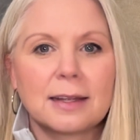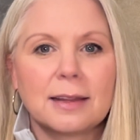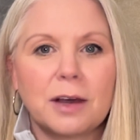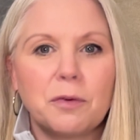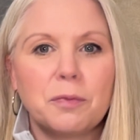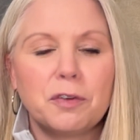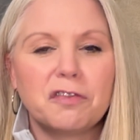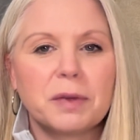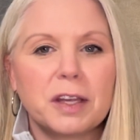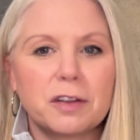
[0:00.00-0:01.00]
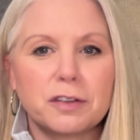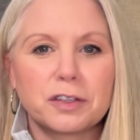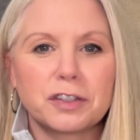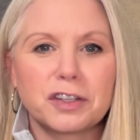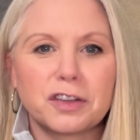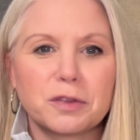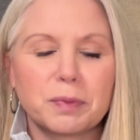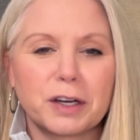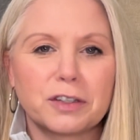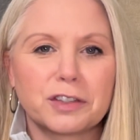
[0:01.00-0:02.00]
that will move me closer to those
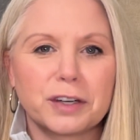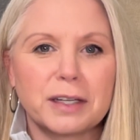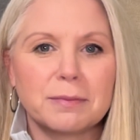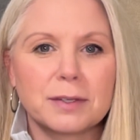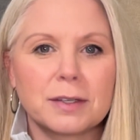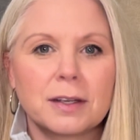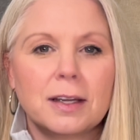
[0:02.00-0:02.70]
bigger dreams.